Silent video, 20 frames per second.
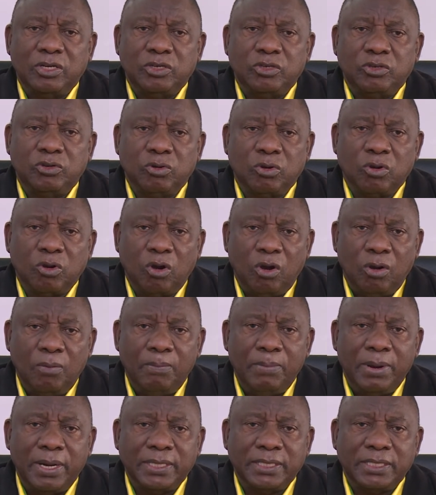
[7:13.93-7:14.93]
to
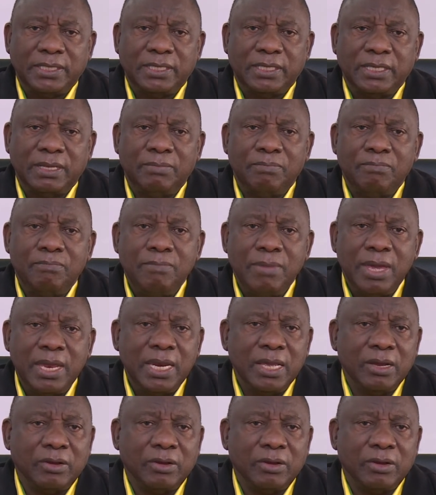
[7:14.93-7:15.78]
combat the many